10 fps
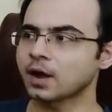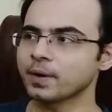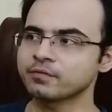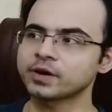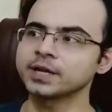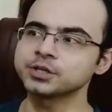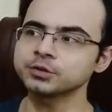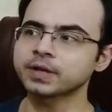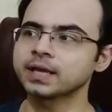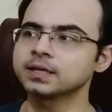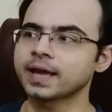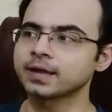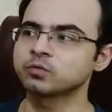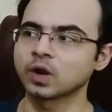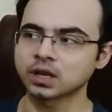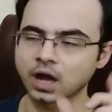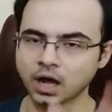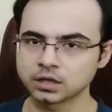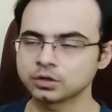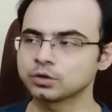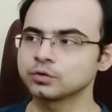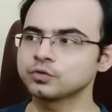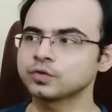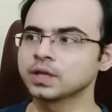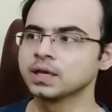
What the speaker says: However, I do think that Volcano's